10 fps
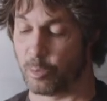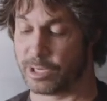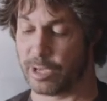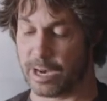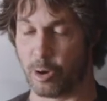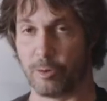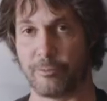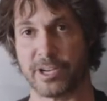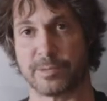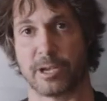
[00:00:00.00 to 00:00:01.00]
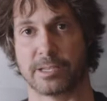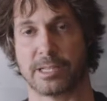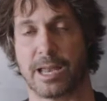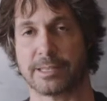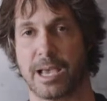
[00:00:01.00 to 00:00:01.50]
when you get a whole fish,
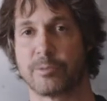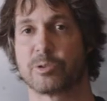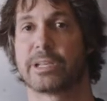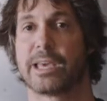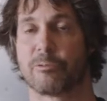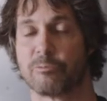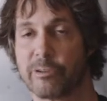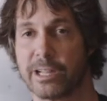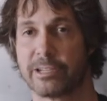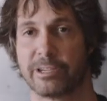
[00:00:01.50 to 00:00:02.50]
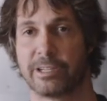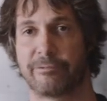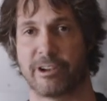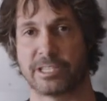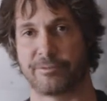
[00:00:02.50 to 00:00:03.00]
because a lot of times when you get a really,
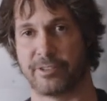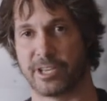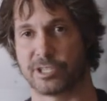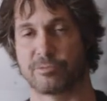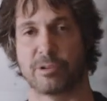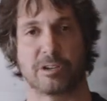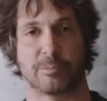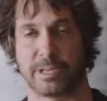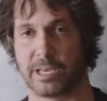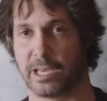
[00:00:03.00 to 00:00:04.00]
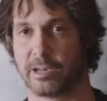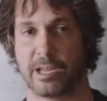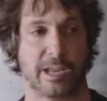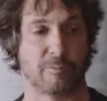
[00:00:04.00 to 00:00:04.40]
really fresh fish, whether it be in,